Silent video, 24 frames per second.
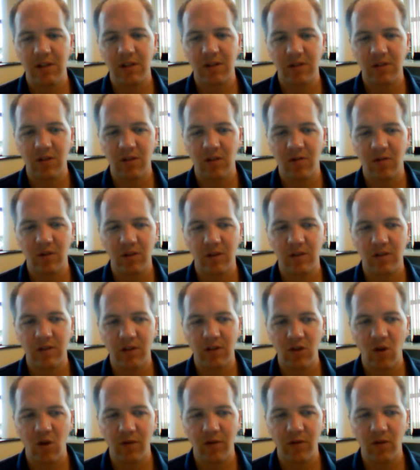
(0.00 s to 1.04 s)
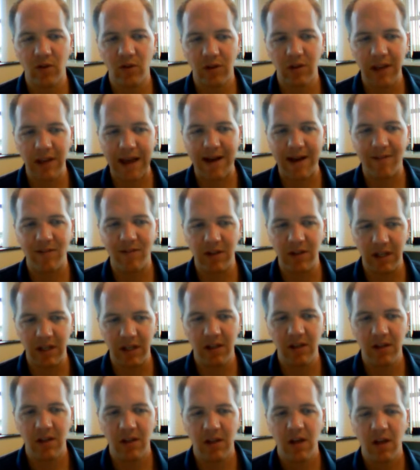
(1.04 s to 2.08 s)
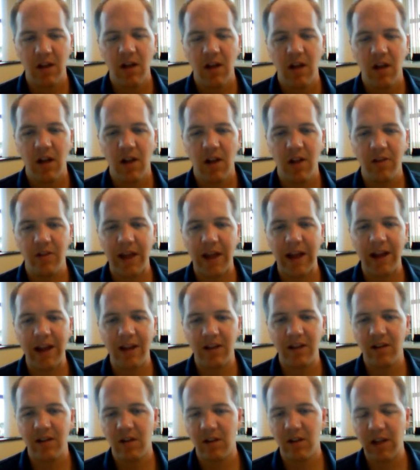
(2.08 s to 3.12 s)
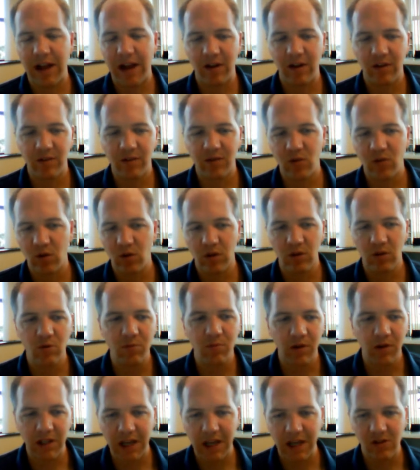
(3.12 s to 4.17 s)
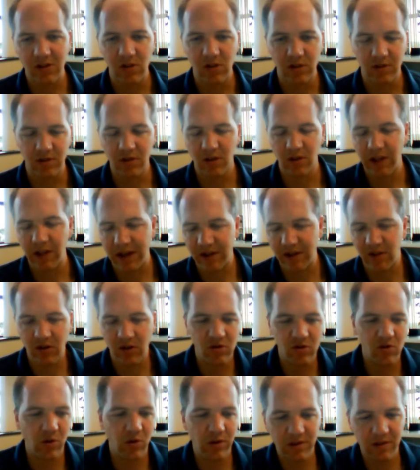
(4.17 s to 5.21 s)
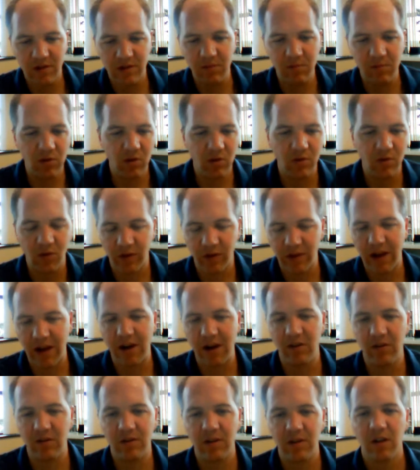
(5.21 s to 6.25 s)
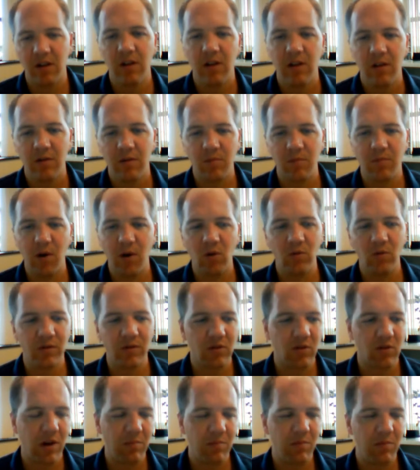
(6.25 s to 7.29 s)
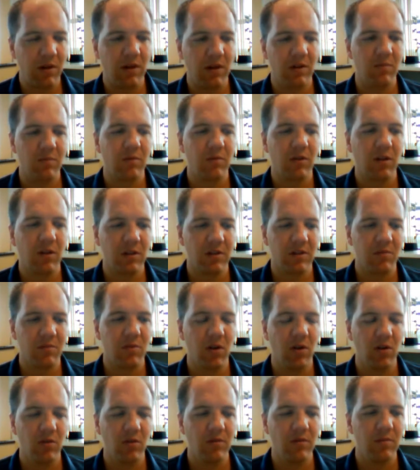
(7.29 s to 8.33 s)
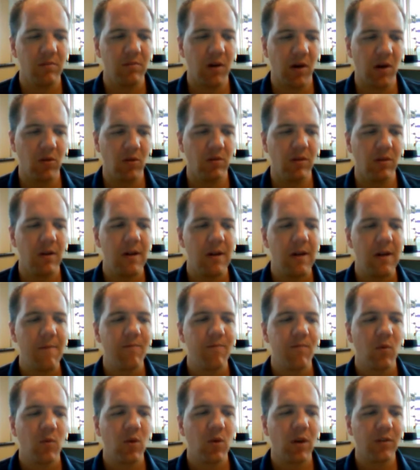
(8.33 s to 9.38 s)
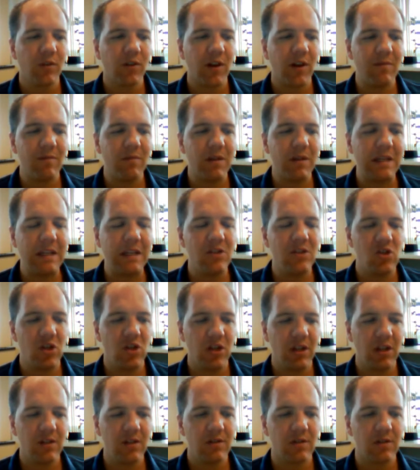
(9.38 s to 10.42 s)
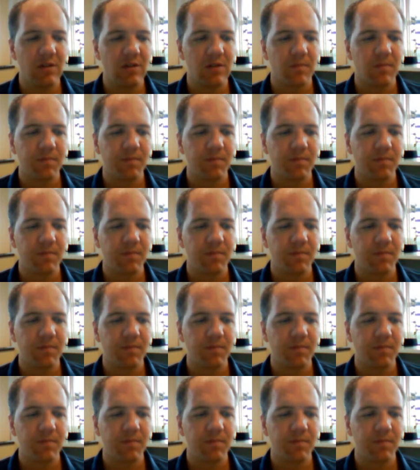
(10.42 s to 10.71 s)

the synovial cavity, and that allows for lubrication, so allows our joints to move without bone scraping against bone. We also have meninges.